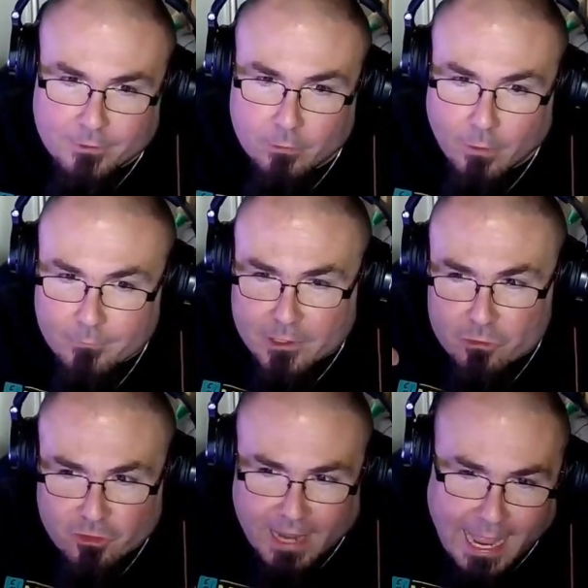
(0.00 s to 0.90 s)
I love the
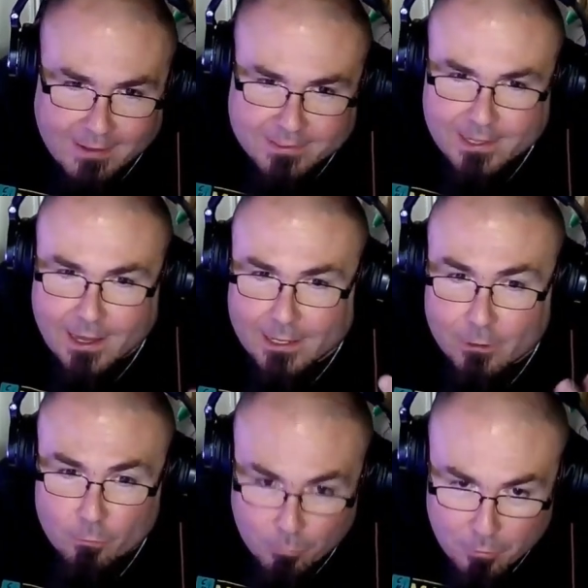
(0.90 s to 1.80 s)
jazzy kind
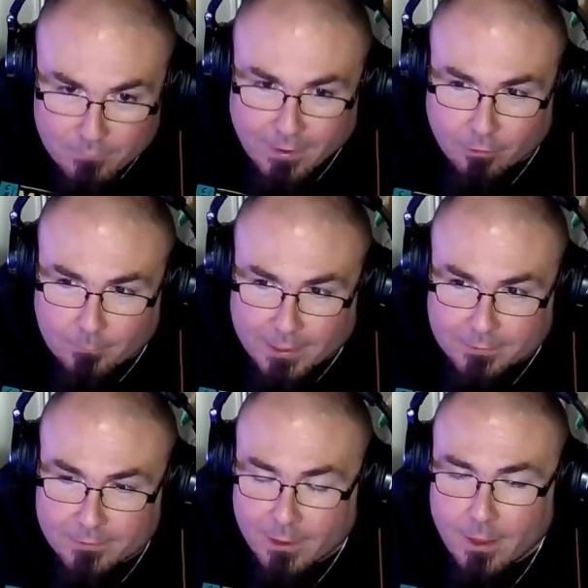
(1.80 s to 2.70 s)
of groove element.